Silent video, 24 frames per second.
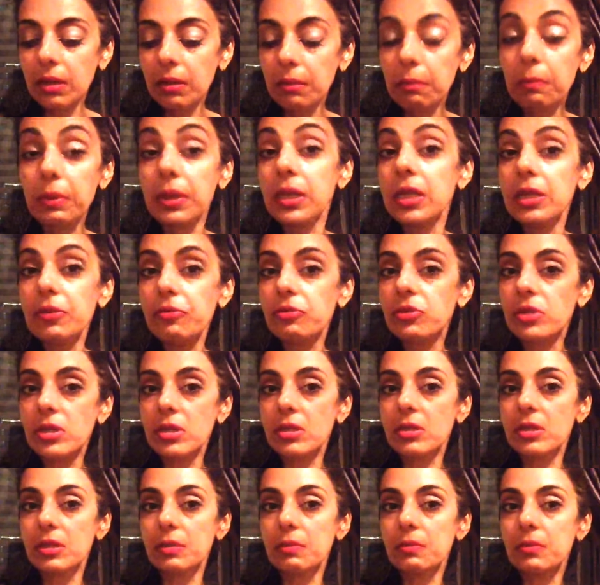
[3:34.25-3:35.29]
Belief
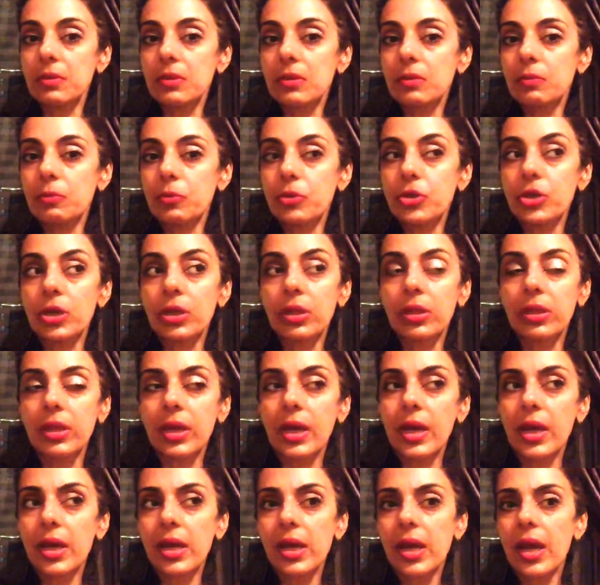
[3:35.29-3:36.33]
systems which are
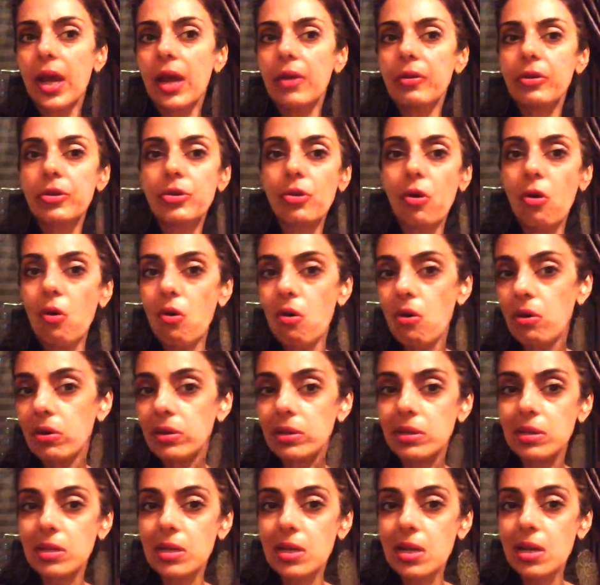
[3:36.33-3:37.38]
there carried
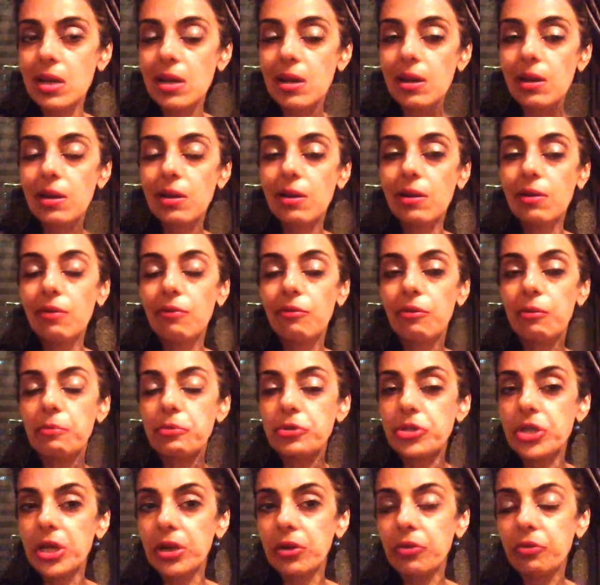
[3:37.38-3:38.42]
on from
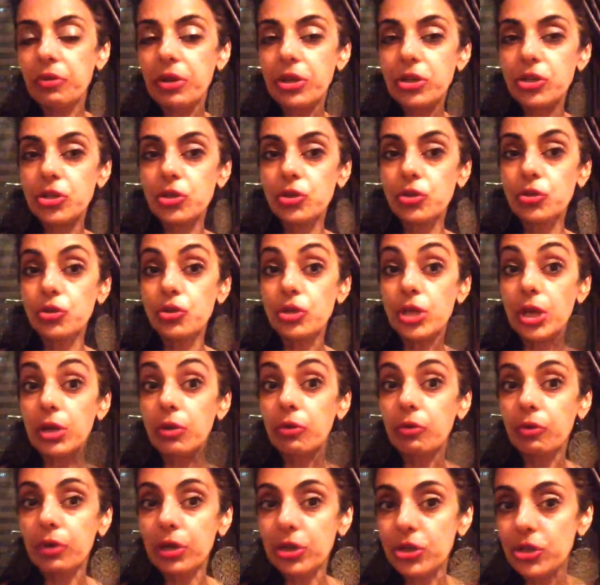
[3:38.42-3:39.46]
generation to
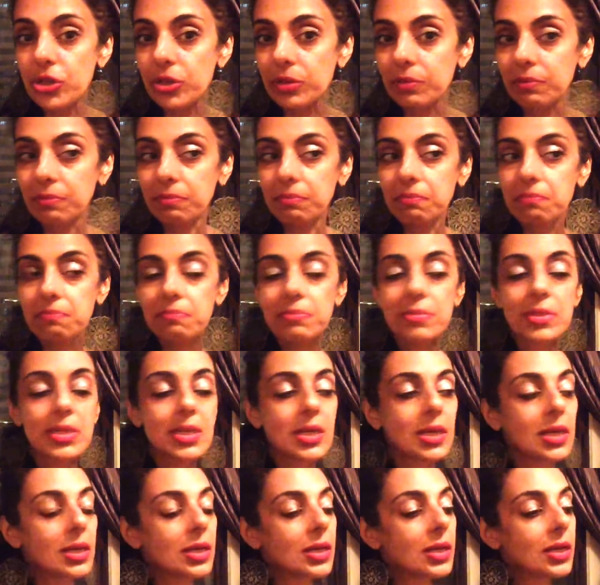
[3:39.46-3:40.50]
generation.
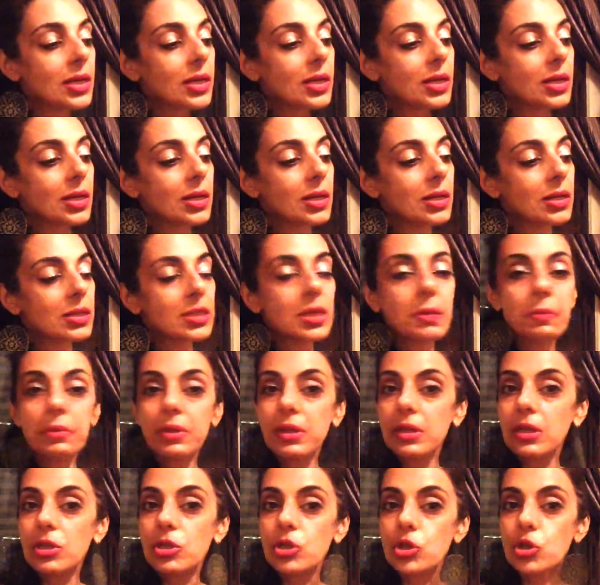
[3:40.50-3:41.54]
Something
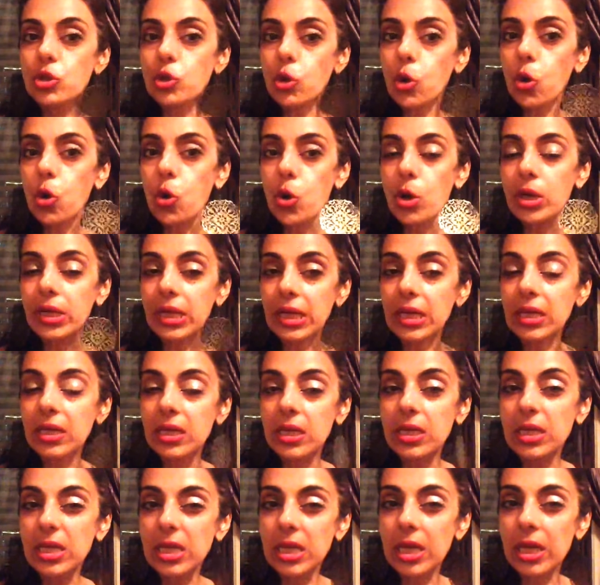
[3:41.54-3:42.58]
that's stored in the
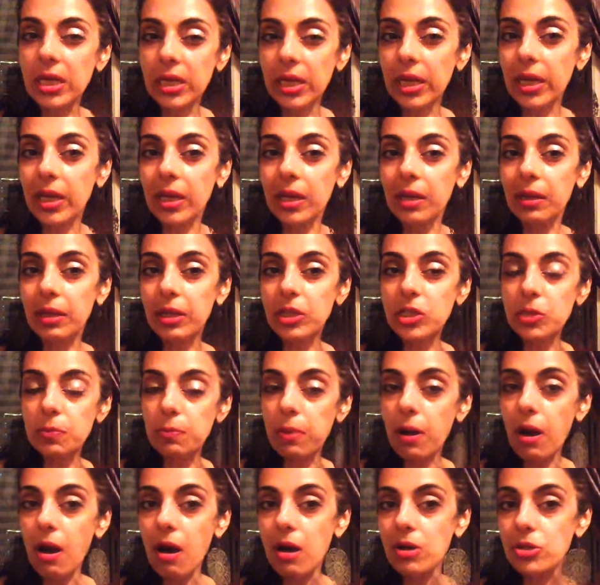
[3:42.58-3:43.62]
DNA, that's
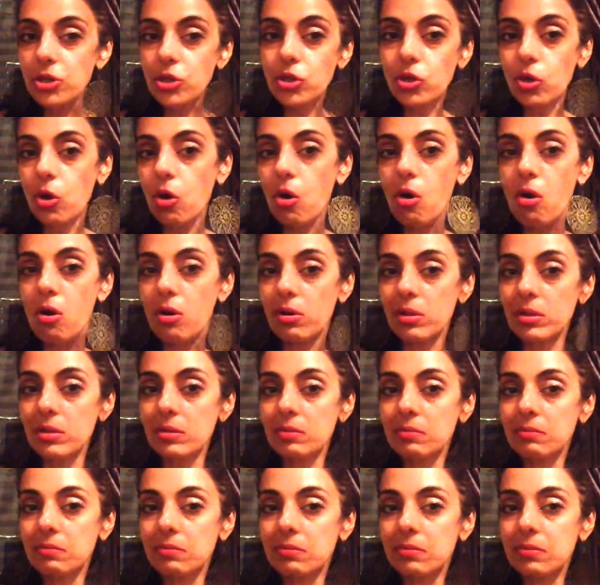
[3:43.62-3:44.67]
passed on,
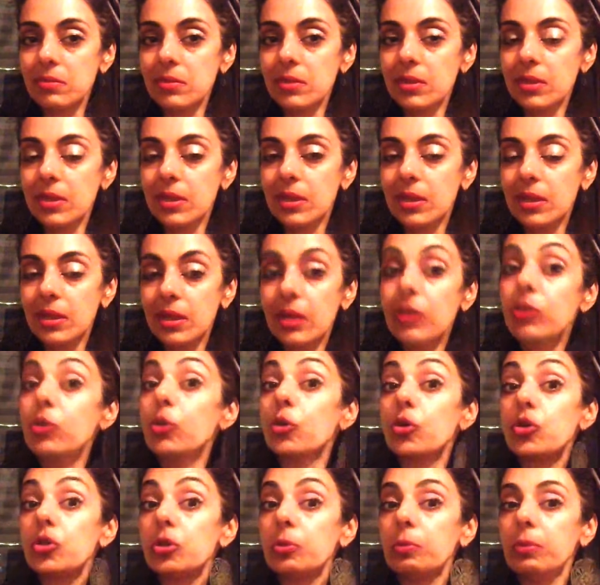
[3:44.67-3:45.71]
as
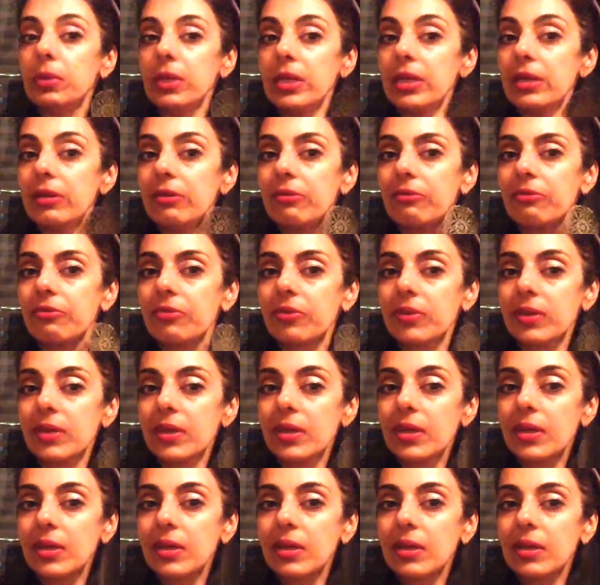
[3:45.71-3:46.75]
those who believe.
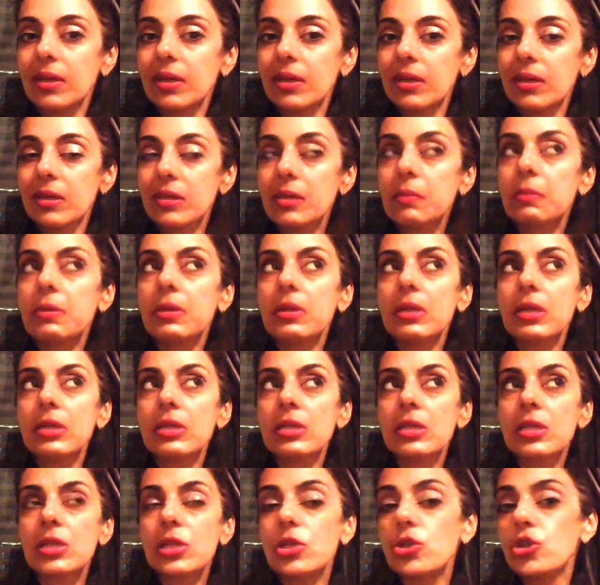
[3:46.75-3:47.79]
Something that's
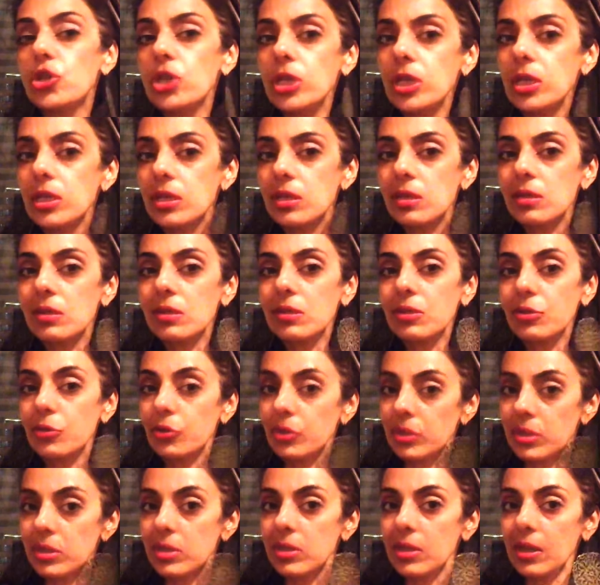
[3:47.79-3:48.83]
in the genes, you
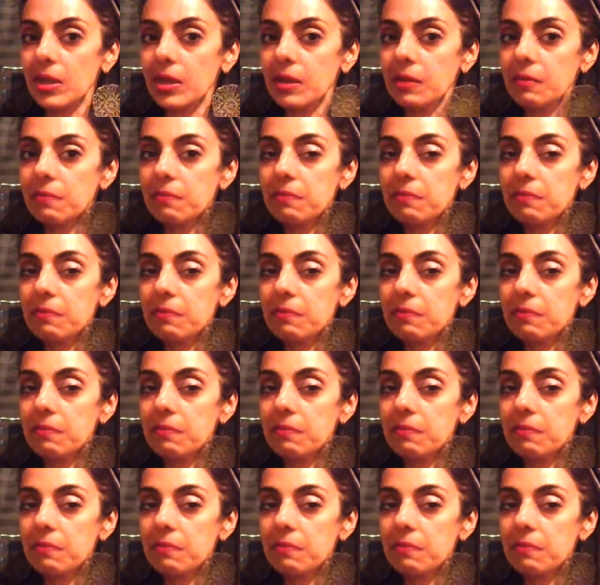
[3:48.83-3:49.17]
could say.